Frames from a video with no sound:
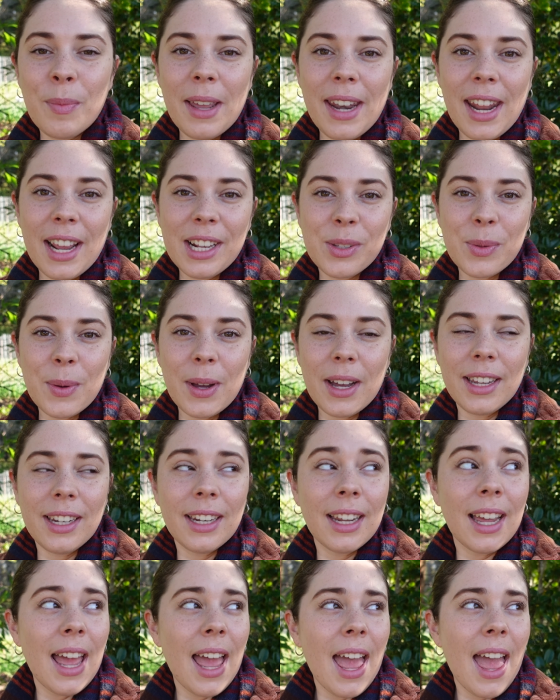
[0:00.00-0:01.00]
my next
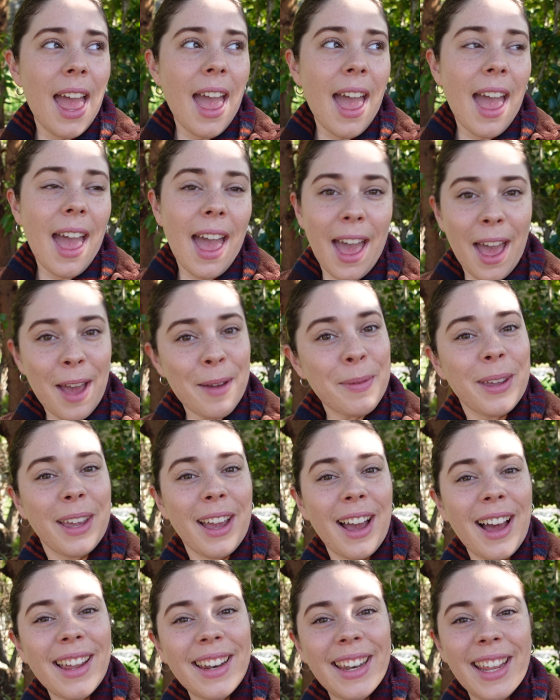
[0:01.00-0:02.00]
one, happy
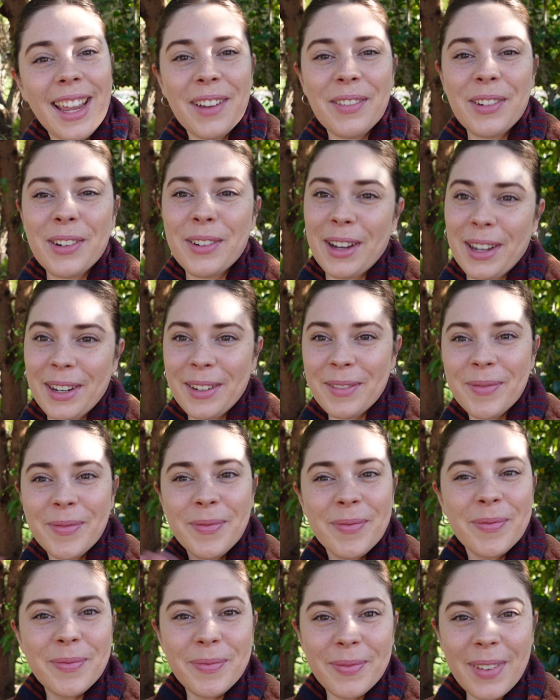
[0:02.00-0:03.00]
gardening,
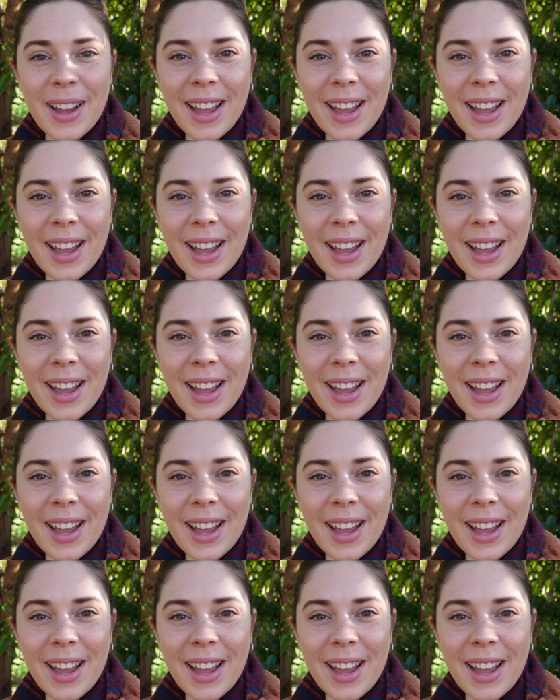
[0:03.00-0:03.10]
everyone.